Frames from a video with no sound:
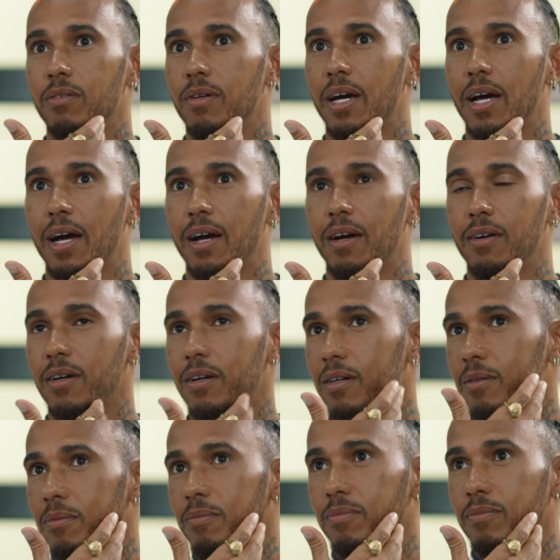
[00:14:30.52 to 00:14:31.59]

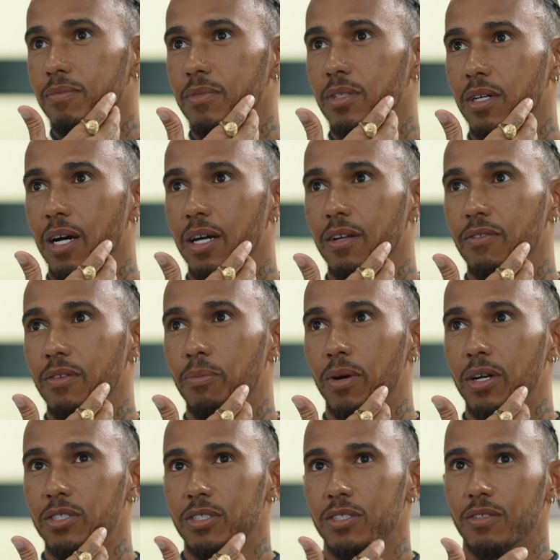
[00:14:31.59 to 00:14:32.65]
the kind of the
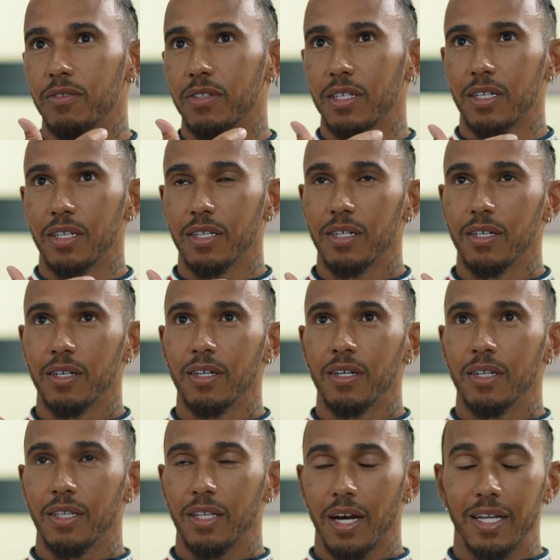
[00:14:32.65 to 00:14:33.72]
pressures of
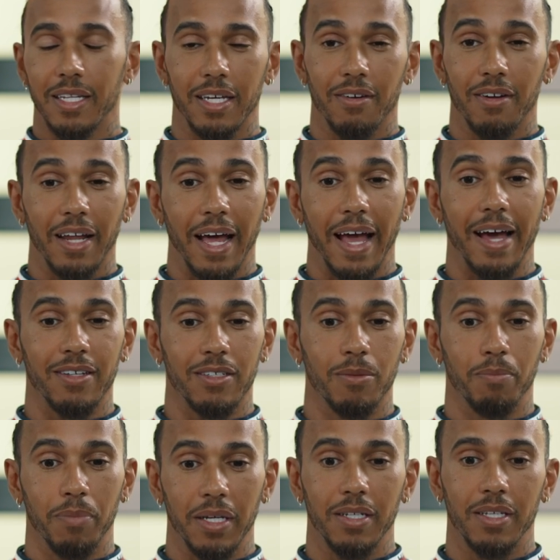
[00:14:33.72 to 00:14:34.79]
the idea that I had to
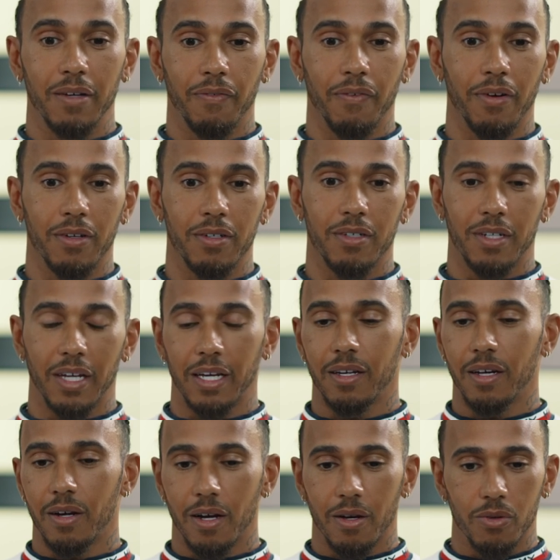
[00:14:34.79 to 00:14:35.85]
be different. Like
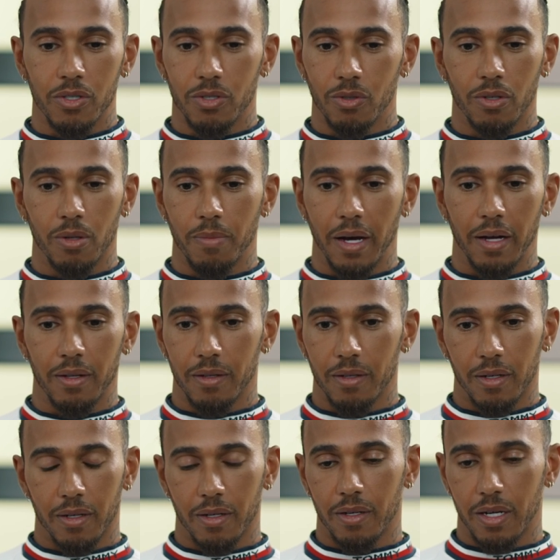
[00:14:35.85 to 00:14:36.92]
I always talk about,
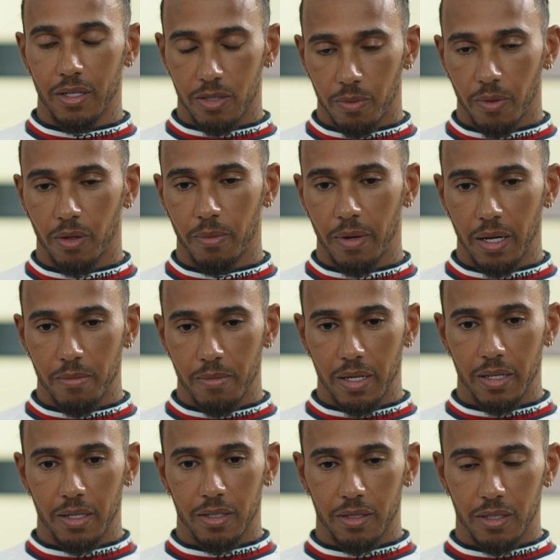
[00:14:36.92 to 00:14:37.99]
I've spoke about it
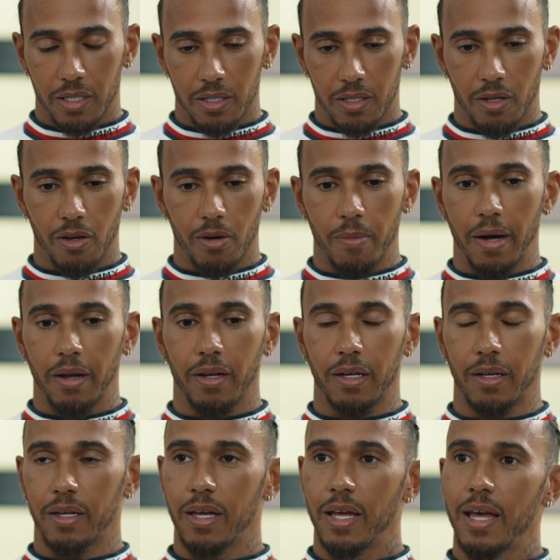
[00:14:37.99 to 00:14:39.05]
many years ago about
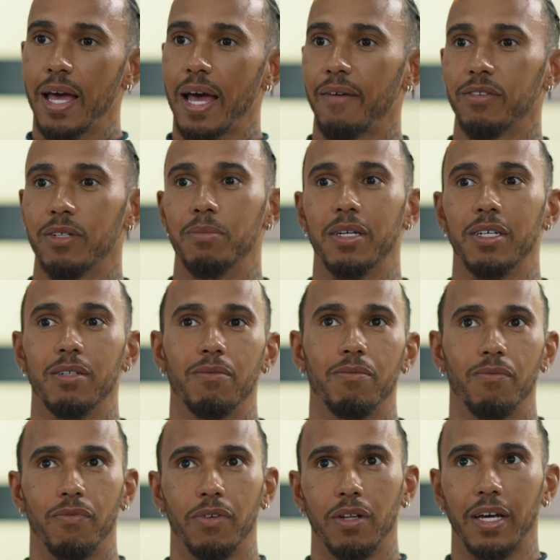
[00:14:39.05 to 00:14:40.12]
like having to be,
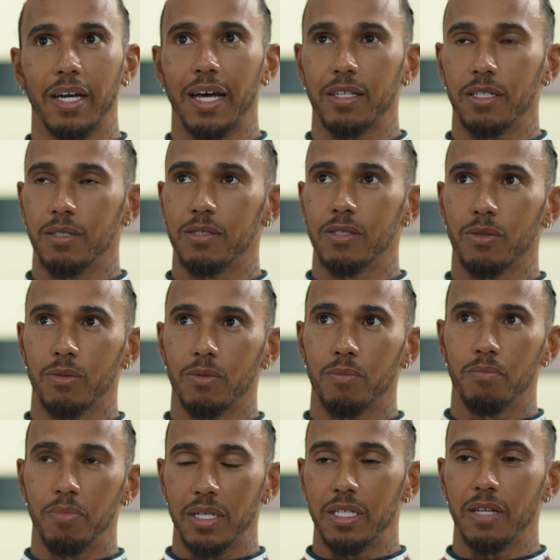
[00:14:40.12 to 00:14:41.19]
feel like I had to
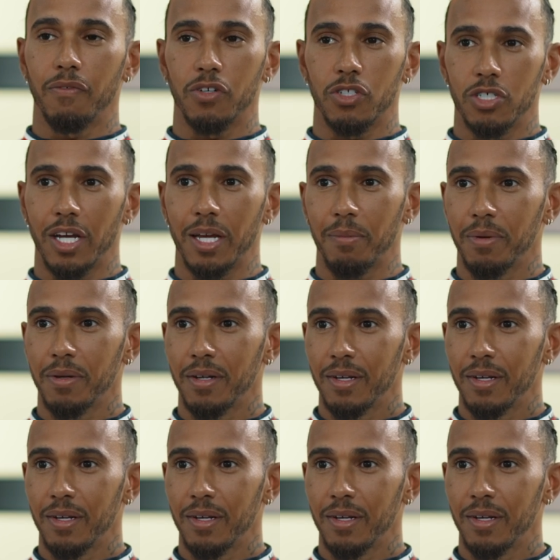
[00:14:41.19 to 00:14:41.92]
be a different shape